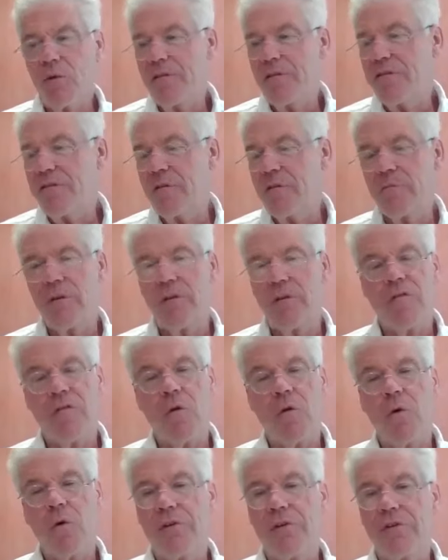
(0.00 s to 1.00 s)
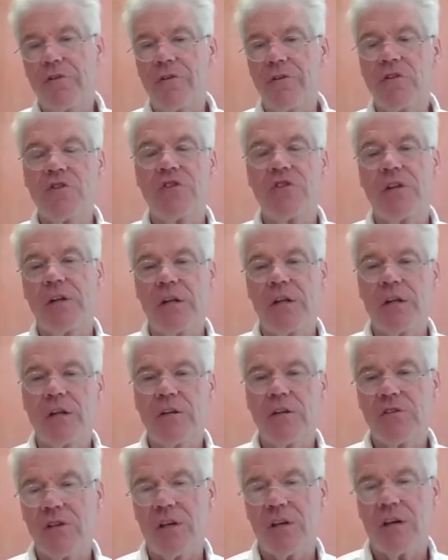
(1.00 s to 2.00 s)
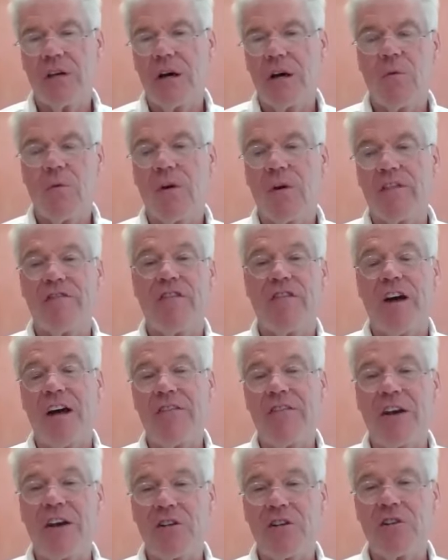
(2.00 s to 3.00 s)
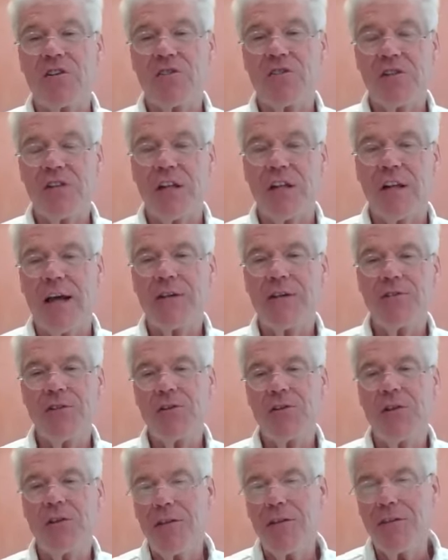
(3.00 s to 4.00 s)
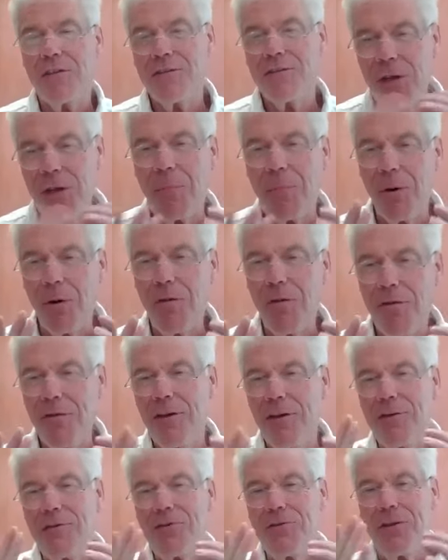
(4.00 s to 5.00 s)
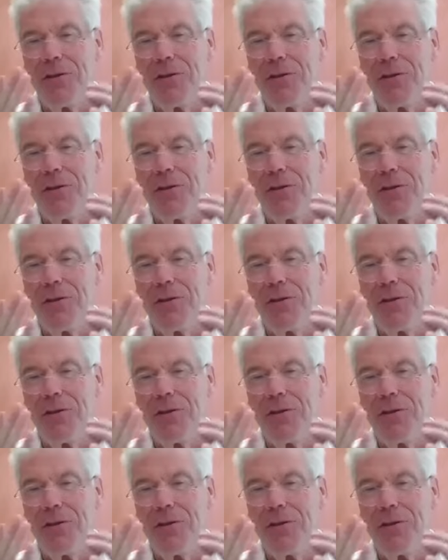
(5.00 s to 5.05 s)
went from the floor to the ceiling because I got one of the five excellence in the class. These are the seminal things